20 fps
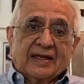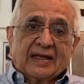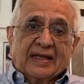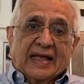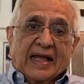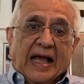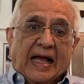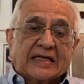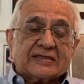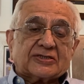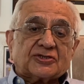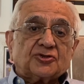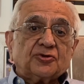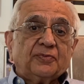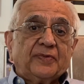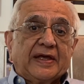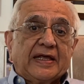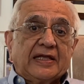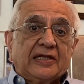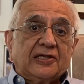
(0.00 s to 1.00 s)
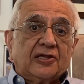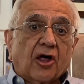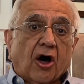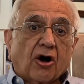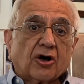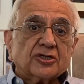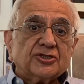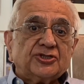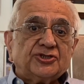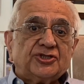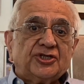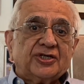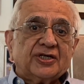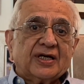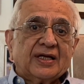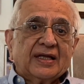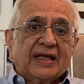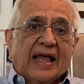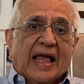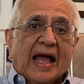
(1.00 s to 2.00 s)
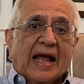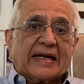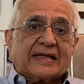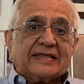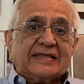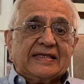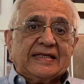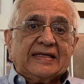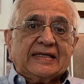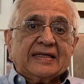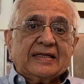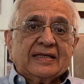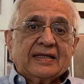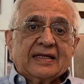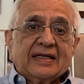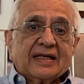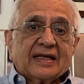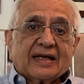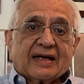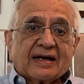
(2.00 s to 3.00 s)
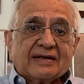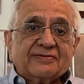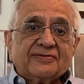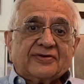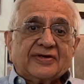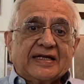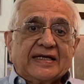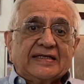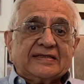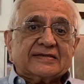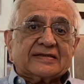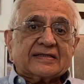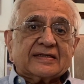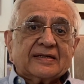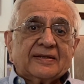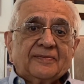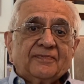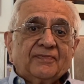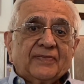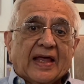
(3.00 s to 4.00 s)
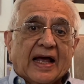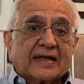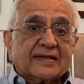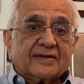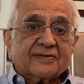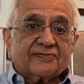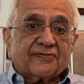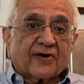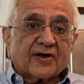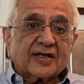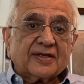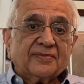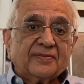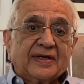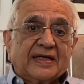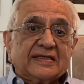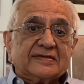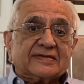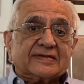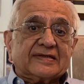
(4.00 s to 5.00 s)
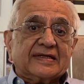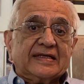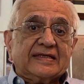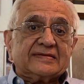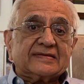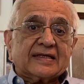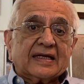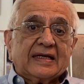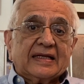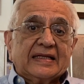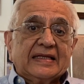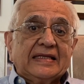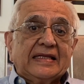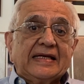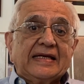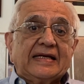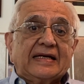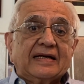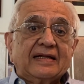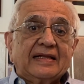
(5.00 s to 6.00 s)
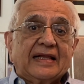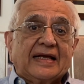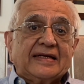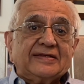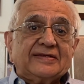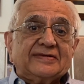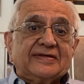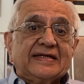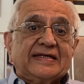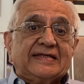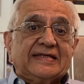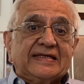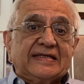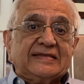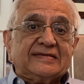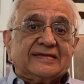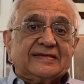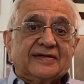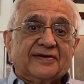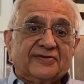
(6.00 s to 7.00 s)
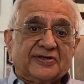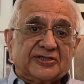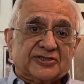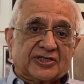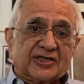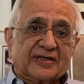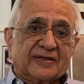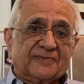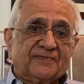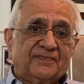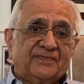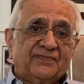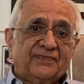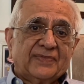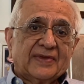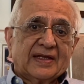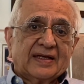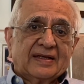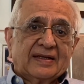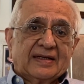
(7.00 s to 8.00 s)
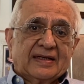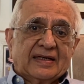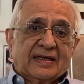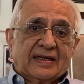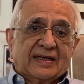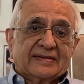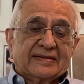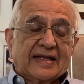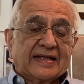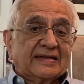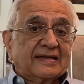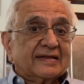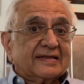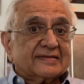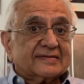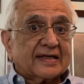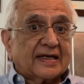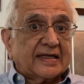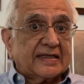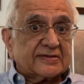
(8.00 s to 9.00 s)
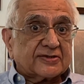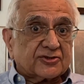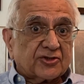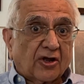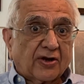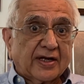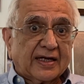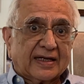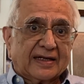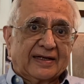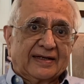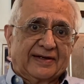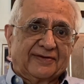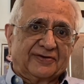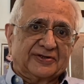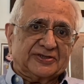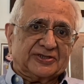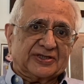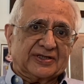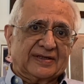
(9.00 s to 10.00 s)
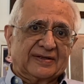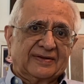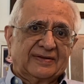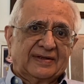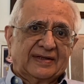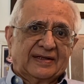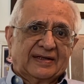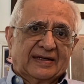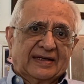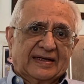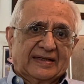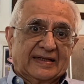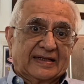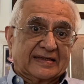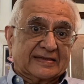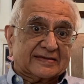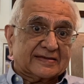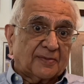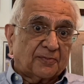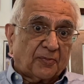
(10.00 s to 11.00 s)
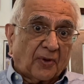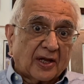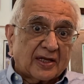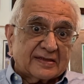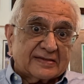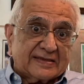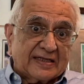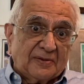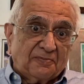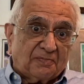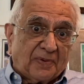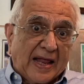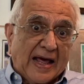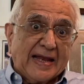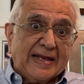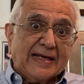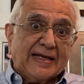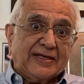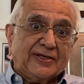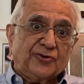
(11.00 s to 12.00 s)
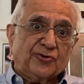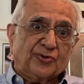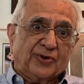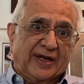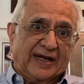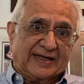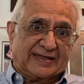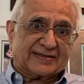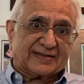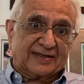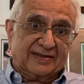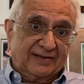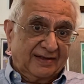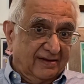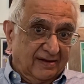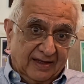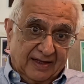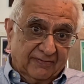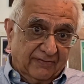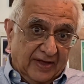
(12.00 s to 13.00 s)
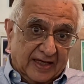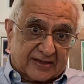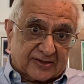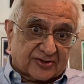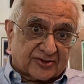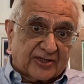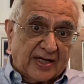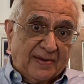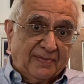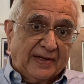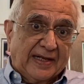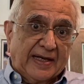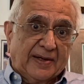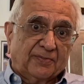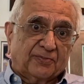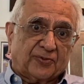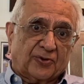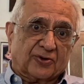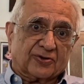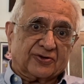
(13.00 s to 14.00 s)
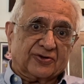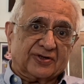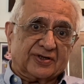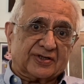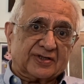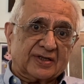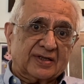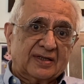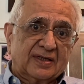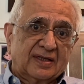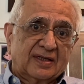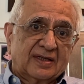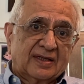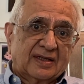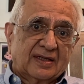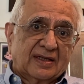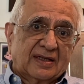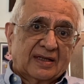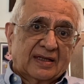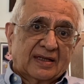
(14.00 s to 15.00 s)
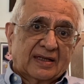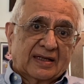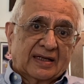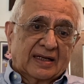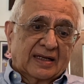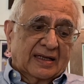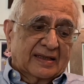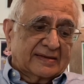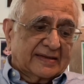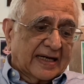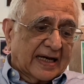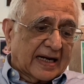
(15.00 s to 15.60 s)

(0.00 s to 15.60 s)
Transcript: has to be lodged at the countries, at the Foreign Ministry's Legal and Treaties Division. Then there is a historical division. There is a policy planning unit, extremely important. There